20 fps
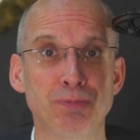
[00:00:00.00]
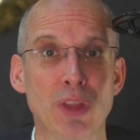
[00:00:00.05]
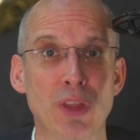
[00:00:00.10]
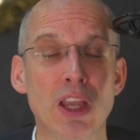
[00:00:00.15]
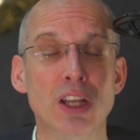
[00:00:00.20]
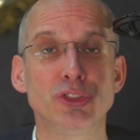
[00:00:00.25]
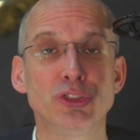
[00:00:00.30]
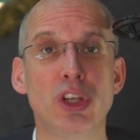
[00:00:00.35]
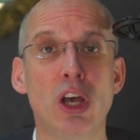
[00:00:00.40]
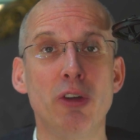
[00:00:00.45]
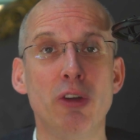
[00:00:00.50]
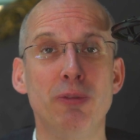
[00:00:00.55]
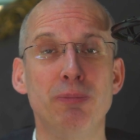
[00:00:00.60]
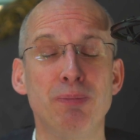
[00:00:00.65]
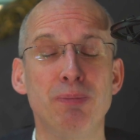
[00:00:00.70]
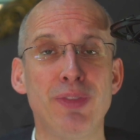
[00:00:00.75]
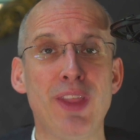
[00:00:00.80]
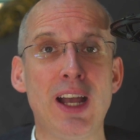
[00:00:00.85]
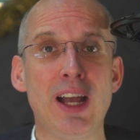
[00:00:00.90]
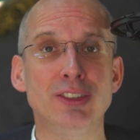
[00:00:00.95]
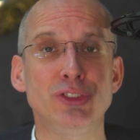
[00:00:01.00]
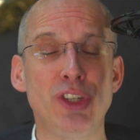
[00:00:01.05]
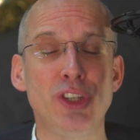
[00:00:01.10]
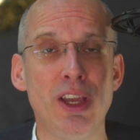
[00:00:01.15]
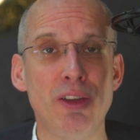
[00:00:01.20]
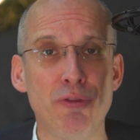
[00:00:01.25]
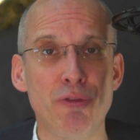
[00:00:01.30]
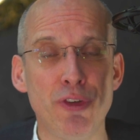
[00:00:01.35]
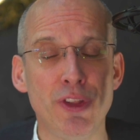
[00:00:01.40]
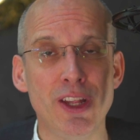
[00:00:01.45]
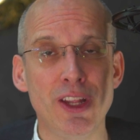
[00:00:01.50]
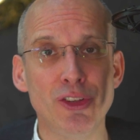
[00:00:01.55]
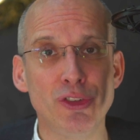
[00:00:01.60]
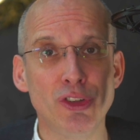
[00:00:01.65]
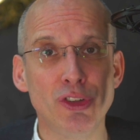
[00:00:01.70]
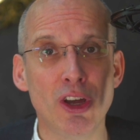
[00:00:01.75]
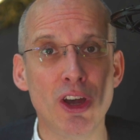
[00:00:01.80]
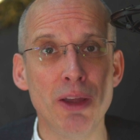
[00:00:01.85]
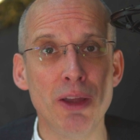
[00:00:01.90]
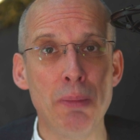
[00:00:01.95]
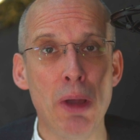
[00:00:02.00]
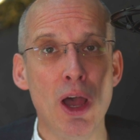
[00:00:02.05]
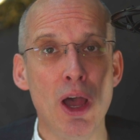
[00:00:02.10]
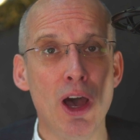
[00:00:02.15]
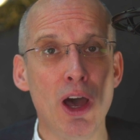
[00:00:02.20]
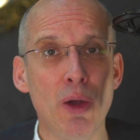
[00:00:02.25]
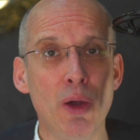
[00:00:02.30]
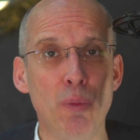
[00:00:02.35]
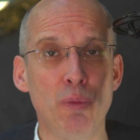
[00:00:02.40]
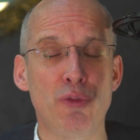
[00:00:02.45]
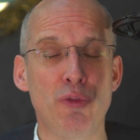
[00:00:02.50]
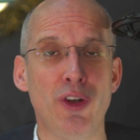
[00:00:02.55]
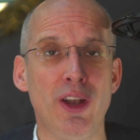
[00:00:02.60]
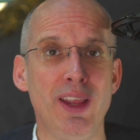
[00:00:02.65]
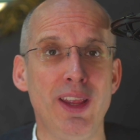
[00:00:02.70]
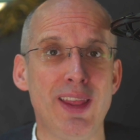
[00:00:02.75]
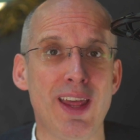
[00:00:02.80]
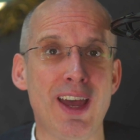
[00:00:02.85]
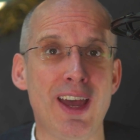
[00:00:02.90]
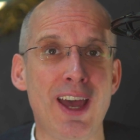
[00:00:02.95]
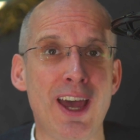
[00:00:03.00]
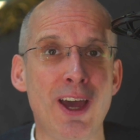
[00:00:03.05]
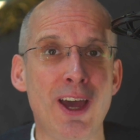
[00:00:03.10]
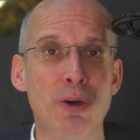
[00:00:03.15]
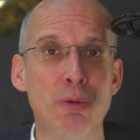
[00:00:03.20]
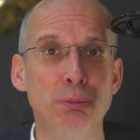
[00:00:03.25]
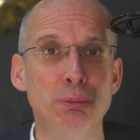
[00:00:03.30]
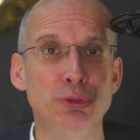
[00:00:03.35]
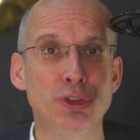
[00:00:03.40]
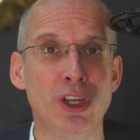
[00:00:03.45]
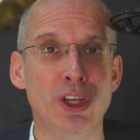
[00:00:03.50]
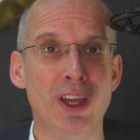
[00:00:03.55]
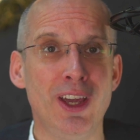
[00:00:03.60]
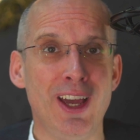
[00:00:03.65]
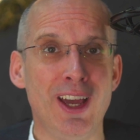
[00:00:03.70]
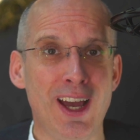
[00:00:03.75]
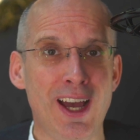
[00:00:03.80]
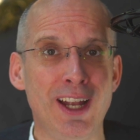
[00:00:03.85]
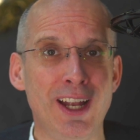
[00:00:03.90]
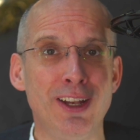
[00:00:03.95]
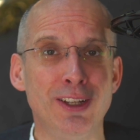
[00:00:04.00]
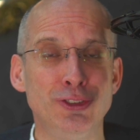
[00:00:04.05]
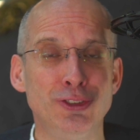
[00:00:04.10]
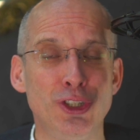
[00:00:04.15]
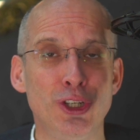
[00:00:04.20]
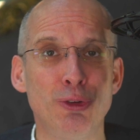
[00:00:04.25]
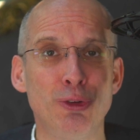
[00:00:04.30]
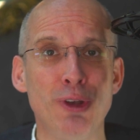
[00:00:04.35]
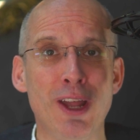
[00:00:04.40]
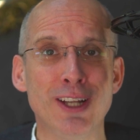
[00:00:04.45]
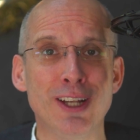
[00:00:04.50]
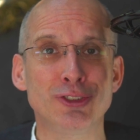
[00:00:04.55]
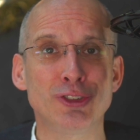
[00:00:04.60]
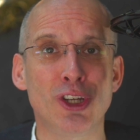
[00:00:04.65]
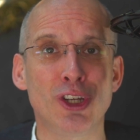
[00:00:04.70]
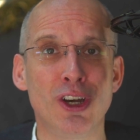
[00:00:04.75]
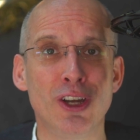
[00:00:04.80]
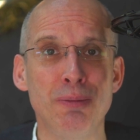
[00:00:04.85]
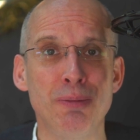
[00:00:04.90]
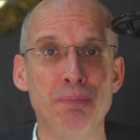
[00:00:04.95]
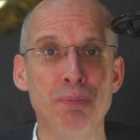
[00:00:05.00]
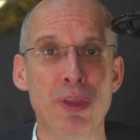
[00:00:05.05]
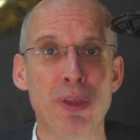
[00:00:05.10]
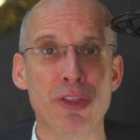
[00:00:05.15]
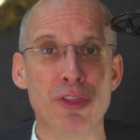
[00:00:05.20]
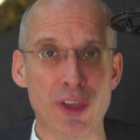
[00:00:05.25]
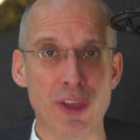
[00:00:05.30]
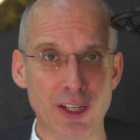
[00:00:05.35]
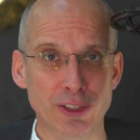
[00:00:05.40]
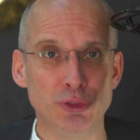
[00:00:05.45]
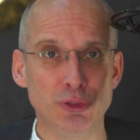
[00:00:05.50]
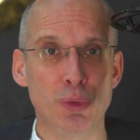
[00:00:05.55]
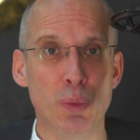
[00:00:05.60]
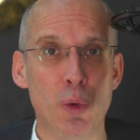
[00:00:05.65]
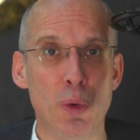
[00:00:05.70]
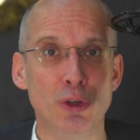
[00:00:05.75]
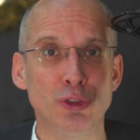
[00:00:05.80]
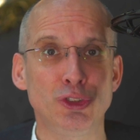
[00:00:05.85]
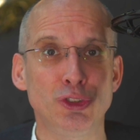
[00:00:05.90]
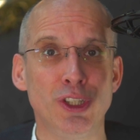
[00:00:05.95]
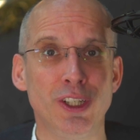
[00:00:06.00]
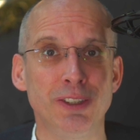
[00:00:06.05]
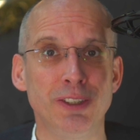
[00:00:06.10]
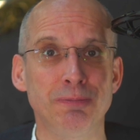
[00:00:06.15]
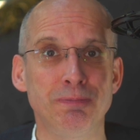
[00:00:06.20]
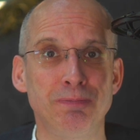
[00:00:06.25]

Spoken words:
So that's it for this time. Hopefully that helped. And until next time, thanks for watching.